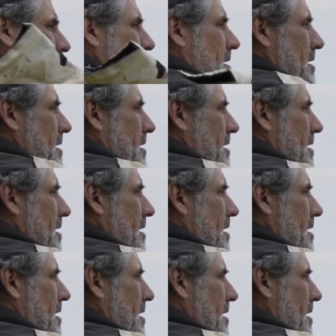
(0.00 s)

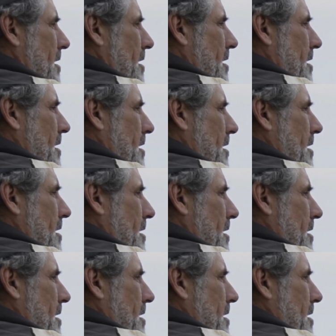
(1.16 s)

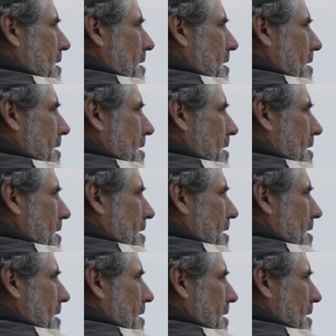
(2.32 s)

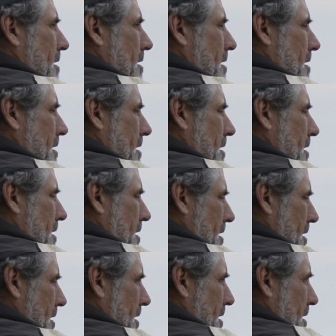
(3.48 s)

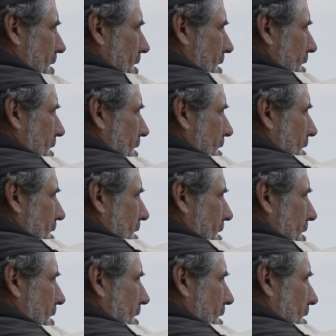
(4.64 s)

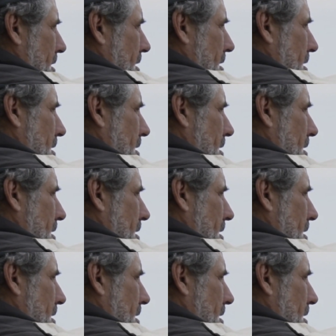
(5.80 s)
No one is speaking in this clip.